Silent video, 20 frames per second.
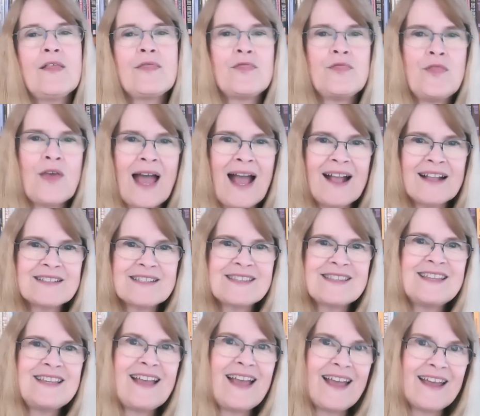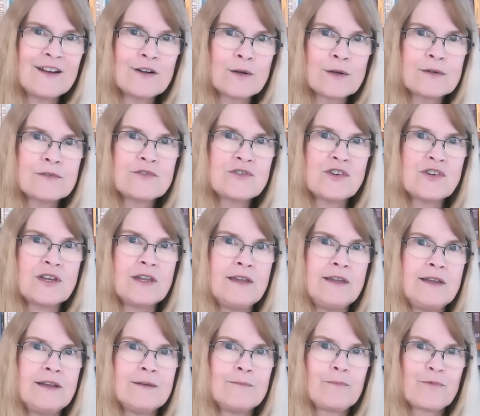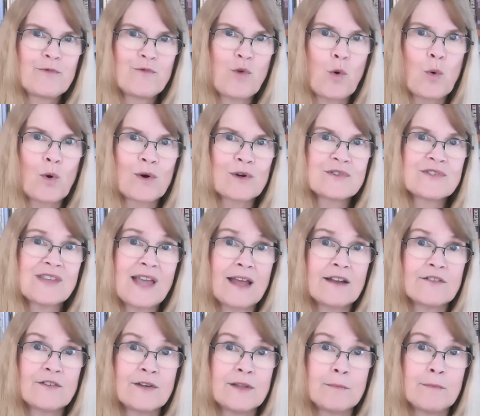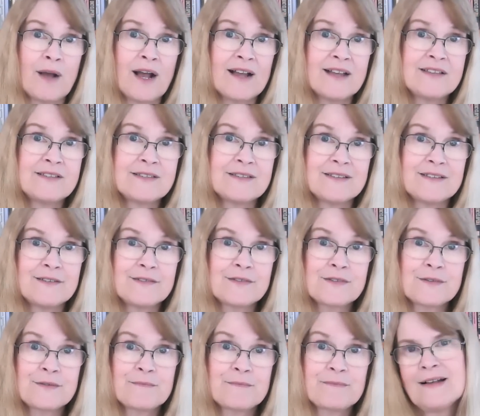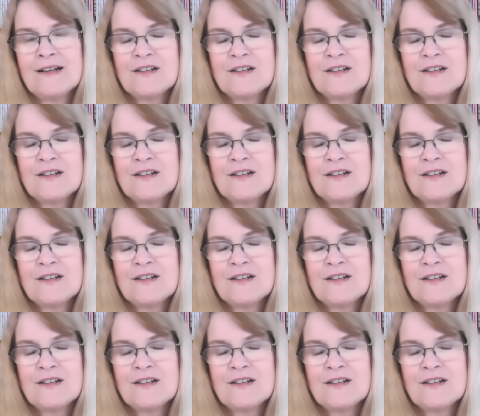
That's the energy for Saturn in Pisces.